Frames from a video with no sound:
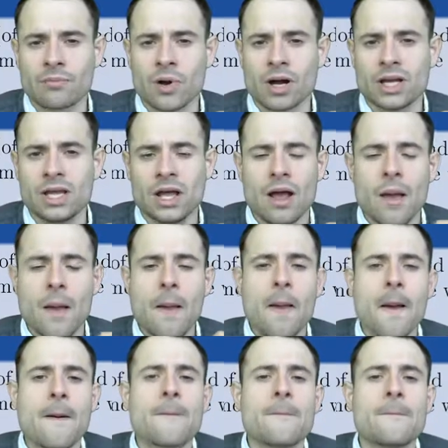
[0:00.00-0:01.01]
money,
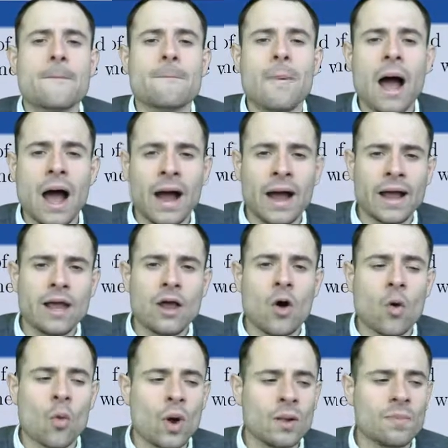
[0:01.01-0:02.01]
I
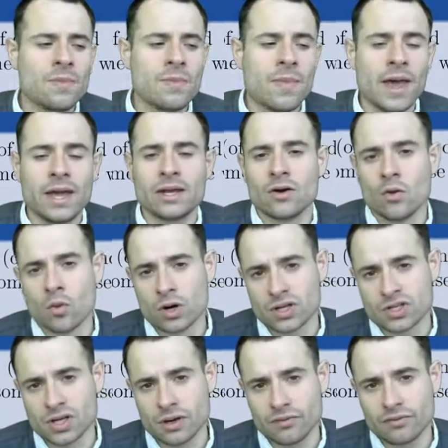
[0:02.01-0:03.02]
will be made
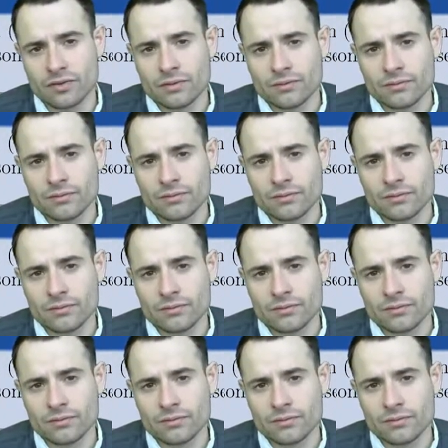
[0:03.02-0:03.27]
worse off.